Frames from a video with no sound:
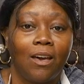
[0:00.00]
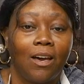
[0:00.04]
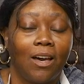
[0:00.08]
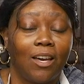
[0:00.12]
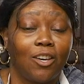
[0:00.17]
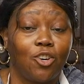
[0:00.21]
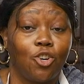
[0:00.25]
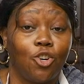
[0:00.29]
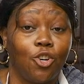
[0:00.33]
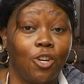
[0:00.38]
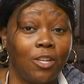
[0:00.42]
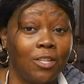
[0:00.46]
I
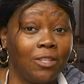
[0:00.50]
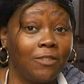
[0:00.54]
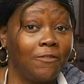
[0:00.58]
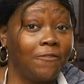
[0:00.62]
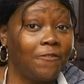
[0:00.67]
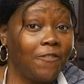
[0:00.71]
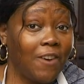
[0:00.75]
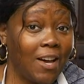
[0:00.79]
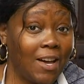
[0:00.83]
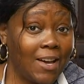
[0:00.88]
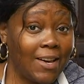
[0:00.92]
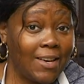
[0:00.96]
couldn't
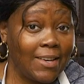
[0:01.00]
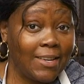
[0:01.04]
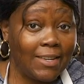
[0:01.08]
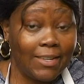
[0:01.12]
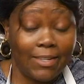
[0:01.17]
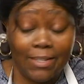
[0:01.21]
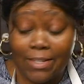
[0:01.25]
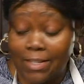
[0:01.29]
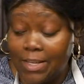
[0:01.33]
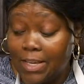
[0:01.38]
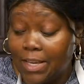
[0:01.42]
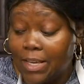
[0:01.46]

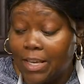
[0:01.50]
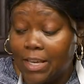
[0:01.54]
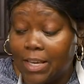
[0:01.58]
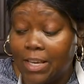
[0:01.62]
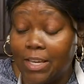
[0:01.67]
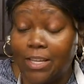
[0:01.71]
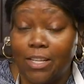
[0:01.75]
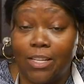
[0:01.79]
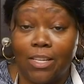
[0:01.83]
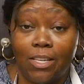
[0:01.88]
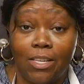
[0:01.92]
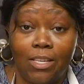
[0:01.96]
find
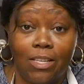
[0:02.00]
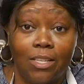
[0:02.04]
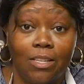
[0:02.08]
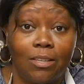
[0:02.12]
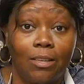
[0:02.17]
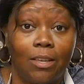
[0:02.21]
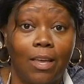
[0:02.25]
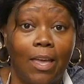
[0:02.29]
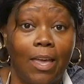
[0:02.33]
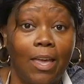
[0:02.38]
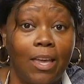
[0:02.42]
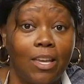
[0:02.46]
any
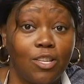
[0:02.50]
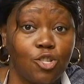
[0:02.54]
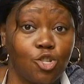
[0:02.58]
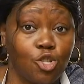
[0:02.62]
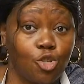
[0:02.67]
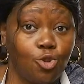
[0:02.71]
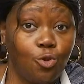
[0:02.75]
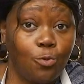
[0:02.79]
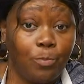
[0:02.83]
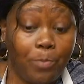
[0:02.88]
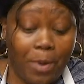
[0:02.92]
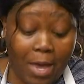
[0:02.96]

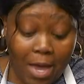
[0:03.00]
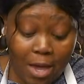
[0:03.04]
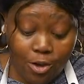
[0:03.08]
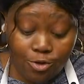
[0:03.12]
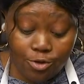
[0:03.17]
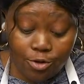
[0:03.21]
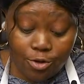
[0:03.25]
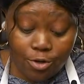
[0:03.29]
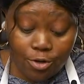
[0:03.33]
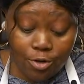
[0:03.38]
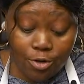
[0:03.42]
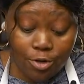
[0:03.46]
anchovies
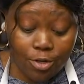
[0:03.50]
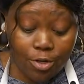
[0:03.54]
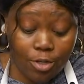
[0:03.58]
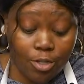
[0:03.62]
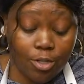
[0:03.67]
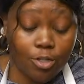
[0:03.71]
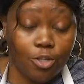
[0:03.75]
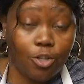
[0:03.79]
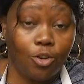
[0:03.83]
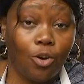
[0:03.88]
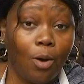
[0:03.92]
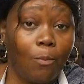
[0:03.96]
powder,
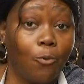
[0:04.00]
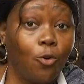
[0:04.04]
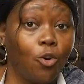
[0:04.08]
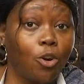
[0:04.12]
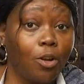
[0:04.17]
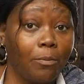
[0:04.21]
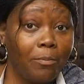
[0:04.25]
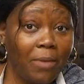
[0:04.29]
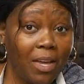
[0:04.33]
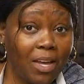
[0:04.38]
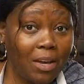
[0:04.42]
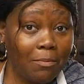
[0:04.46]
so I'm going
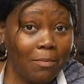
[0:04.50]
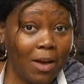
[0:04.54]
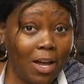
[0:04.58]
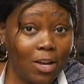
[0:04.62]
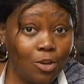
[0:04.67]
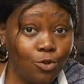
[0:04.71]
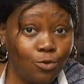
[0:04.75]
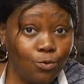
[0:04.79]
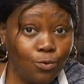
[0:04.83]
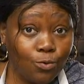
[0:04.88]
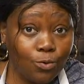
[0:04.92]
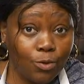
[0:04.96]
to make
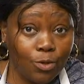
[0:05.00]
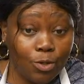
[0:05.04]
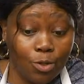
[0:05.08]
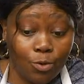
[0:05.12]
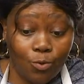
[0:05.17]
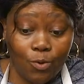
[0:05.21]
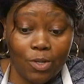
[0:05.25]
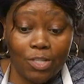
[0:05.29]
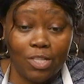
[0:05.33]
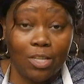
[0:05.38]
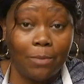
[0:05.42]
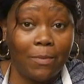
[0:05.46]
my own
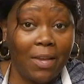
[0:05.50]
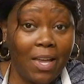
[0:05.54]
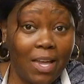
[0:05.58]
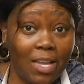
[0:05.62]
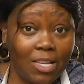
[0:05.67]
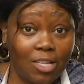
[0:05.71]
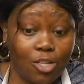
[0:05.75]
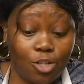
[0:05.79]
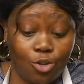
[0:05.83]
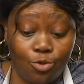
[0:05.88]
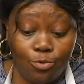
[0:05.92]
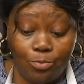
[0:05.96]
with some
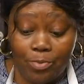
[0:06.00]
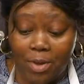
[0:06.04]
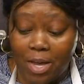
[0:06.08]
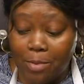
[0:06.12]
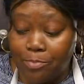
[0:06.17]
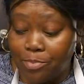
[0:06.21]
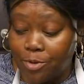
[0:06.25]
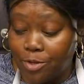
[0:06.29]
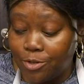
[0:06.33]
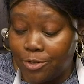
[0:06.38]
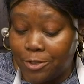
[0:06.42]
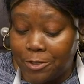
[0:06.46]
anchovy
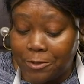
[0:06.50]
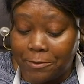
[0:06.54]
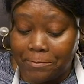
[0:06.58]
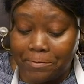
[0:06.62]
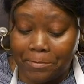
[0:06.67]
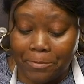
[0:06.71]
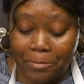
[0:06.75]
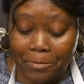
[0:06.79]
peppers.